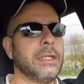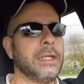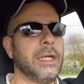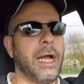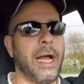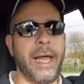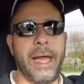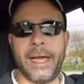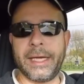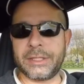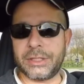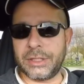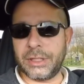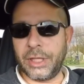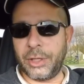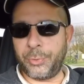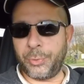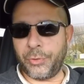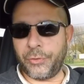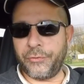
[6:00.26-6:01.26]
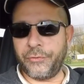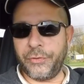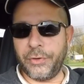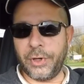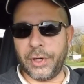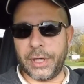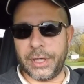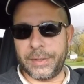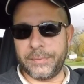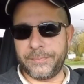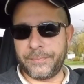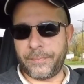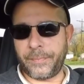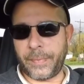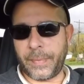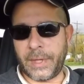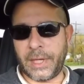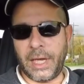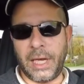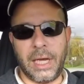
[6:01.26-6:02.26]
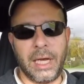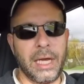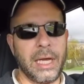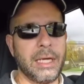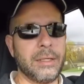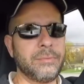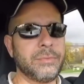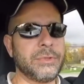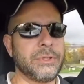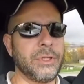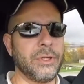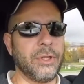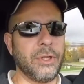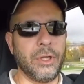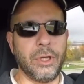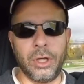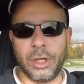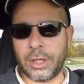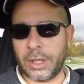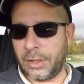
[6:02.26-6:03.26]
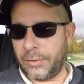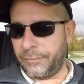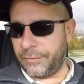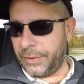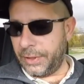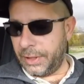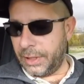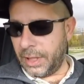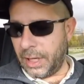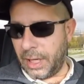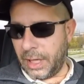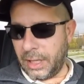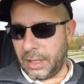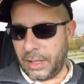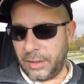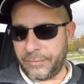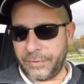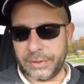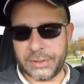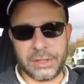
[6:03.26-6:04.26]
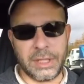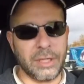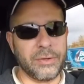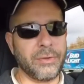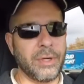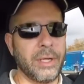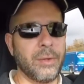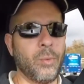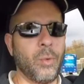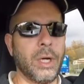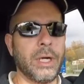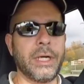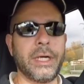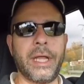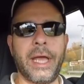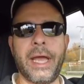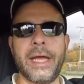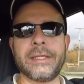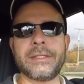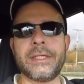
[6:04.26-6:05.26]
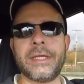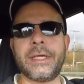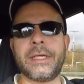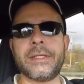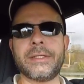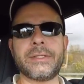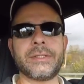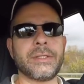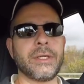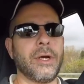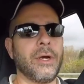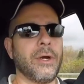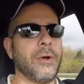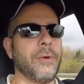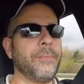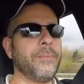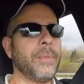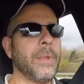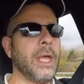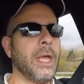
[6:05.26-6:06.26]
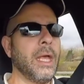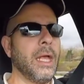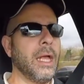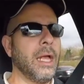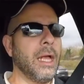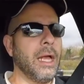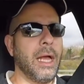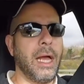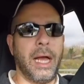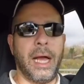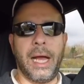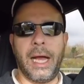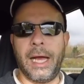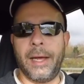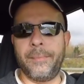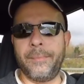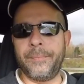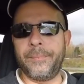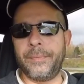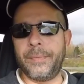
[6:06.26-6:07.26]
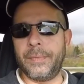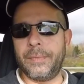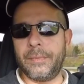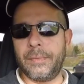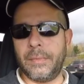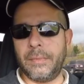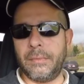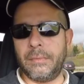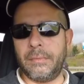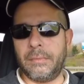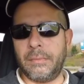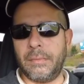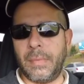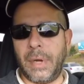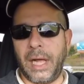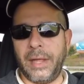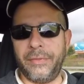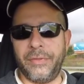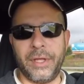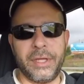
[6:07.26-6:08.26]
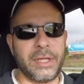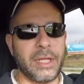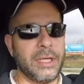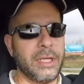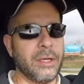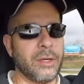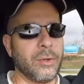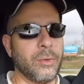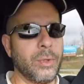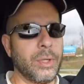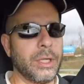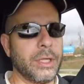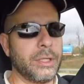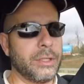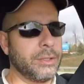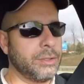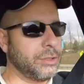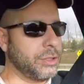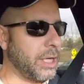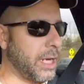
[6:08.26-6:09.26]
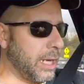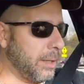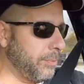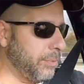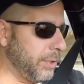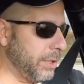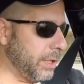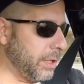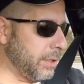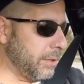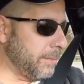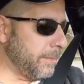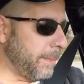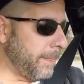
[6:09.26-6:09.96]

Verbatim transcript: I actually prefer it to the look of the Tundra and what it has in it. So I think they did a really good job there.